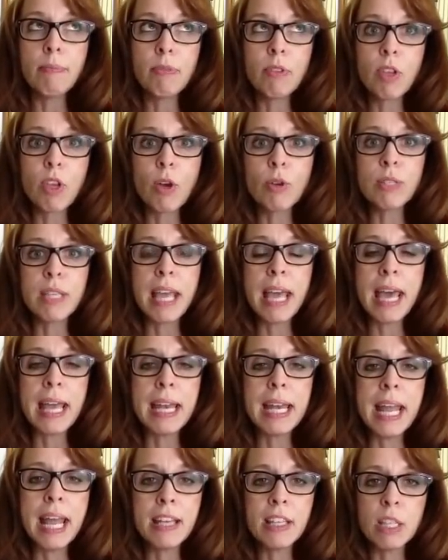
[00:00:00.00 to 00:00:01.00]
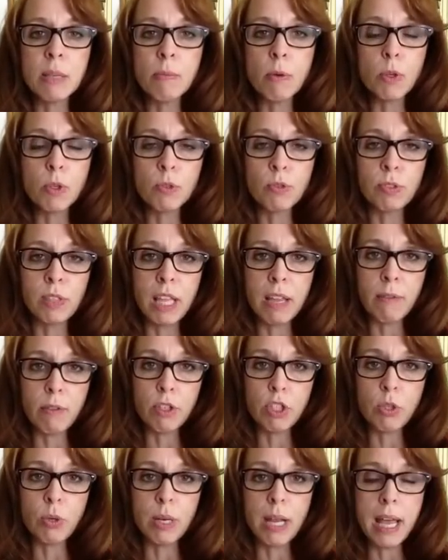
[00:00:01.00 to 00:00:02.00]
goes ahead and has the most flavor
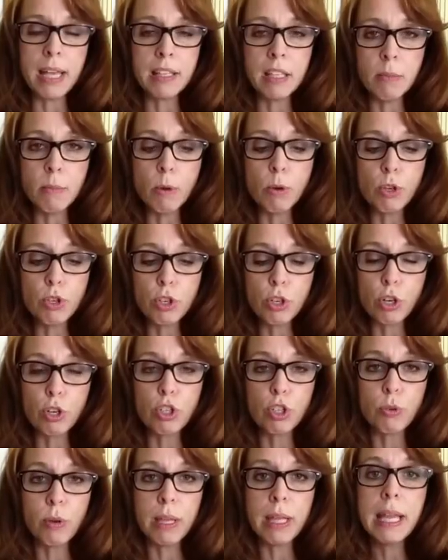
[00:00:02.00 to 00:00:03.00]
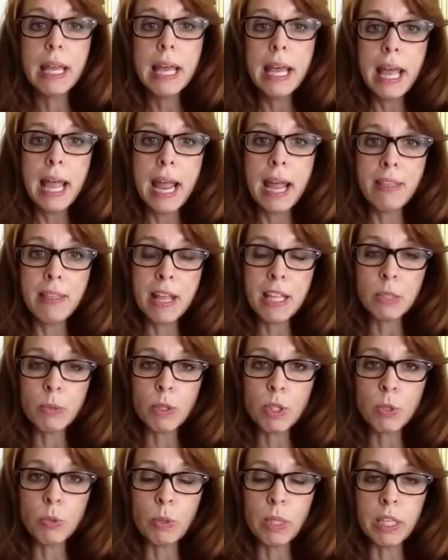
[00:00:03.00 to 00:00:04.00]
to it, has the most sugar to it, and that's
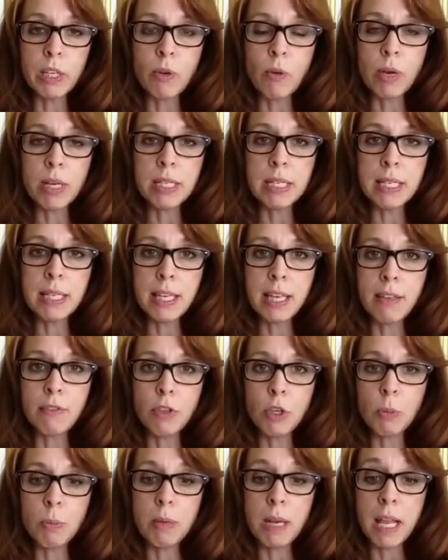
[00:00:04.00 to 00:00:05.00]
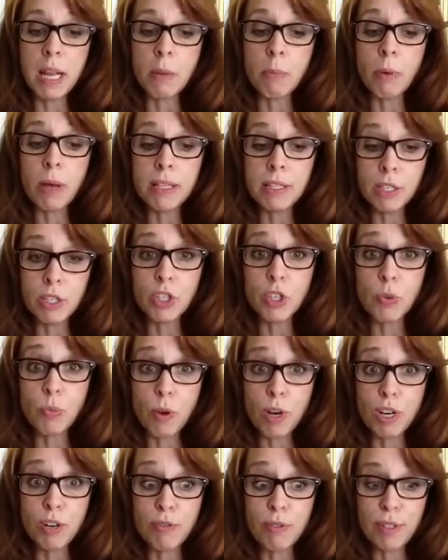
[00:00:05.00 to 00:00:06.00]
what's really going to give your banana bread such a
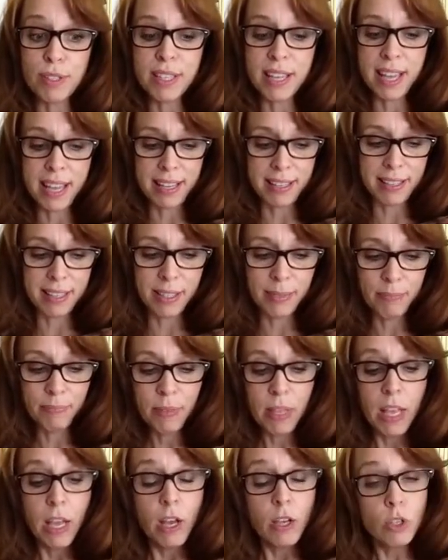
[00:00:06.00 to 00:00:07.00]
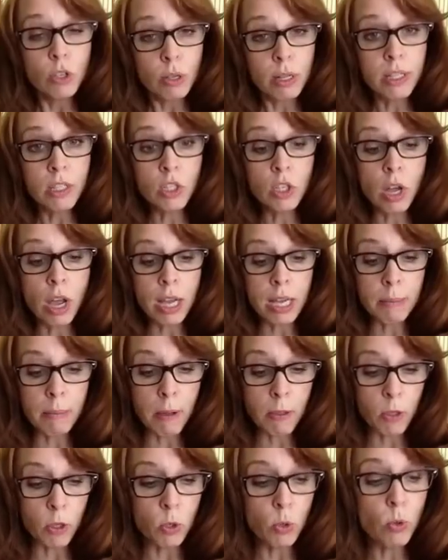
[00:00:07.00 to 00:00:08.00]
wonderful taste. So let's talk
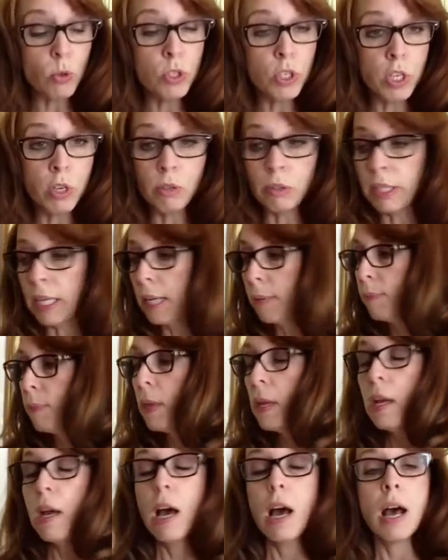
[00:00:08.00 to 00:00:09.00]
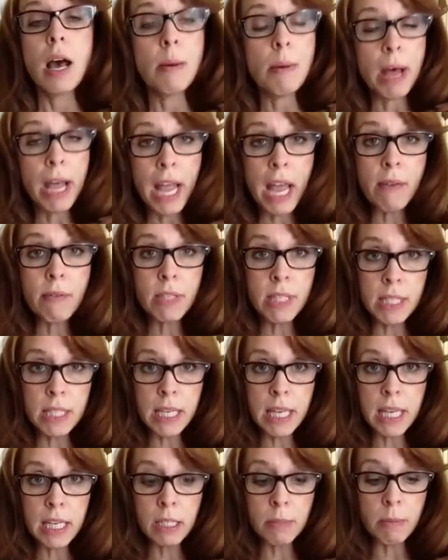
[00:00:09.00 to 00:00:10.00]
about the tools that you'll need. I have a
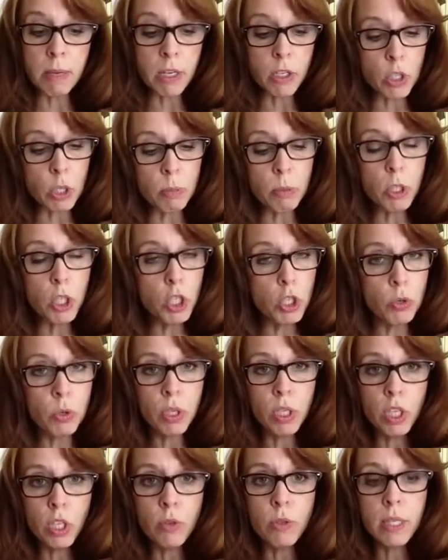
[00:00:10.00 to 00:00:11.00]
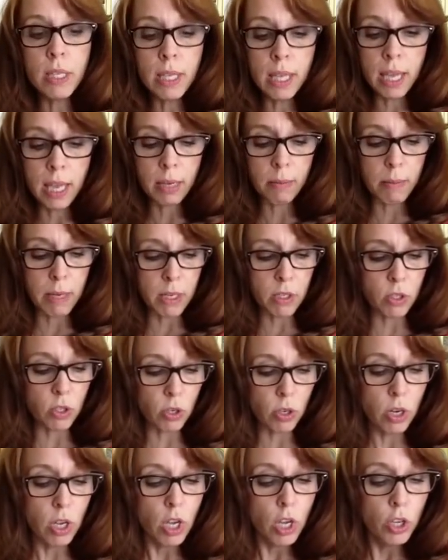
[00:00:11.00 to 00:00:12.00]
stand mixer, but you can use a hand
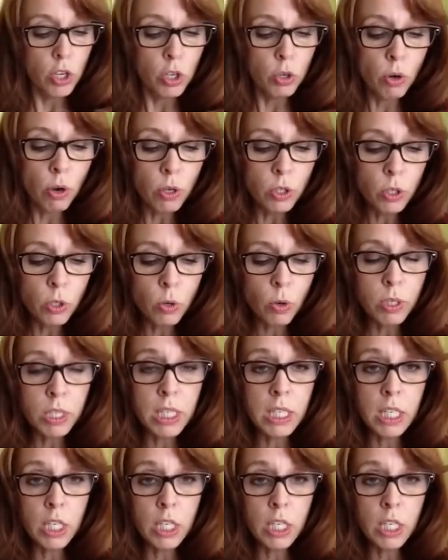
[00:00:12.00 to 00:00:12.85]
mixer. You're also going to